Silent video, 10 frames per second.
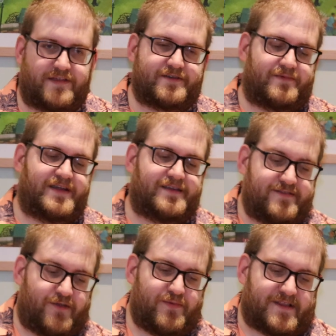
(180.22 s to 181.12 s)
think we can
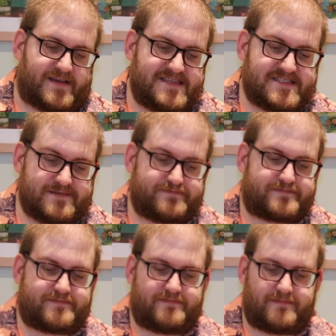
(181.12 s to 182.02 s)
do with this,
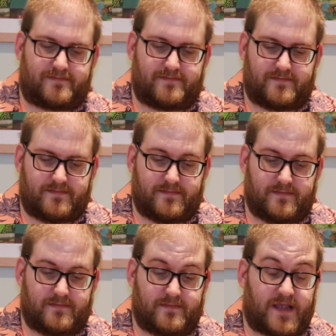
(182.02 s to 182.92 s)

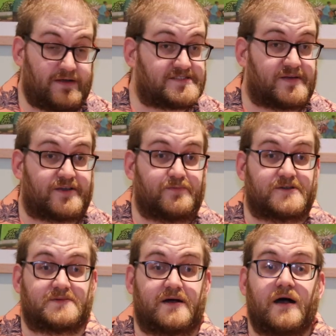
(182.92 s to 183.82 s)
oh, that's quite a good one
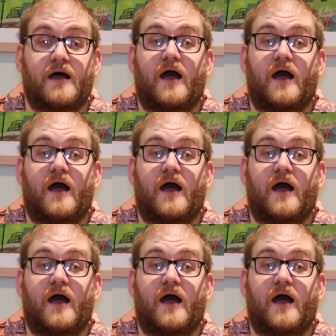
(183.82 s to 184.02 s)
as well.